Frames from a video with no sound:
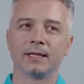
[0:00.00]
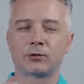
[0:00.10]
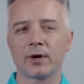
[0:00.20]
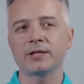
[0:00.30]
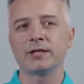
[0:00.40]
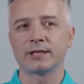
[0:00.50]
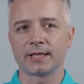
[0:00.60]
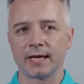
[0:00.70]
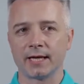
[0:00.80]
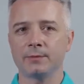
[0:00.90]
transit
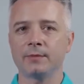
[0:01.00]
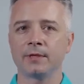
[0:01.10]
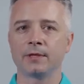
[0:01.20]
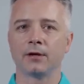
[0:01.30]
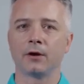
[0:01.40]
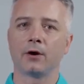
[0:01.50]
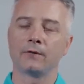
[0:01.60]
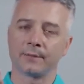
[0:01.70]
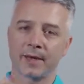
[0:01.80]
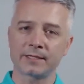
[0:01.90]
time
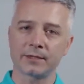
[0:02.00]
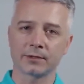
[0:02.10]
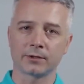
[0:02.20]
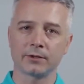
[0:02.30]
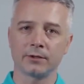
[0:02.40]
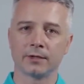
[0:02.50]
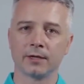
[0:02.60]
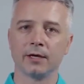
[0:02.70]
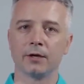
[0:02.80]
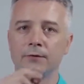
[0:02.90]
of a passenger
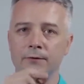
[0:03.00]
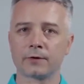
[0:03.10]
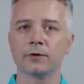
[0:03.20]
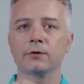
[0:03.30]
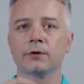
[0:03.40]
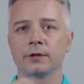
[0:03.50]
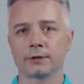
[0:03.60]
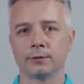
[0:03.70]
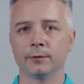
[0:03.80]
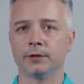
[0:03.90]
through the
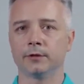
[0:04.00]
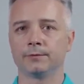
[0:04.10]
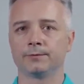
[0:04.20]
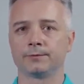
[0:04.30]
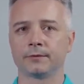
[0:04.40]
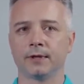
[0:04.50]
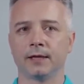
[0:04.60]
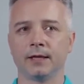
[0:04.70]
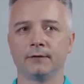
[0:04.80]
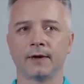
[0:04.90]
terminal.
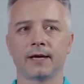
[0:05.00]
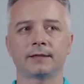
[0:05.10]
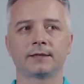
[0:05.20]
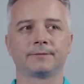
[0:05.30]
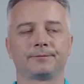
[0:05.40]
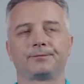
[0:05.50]
In fact,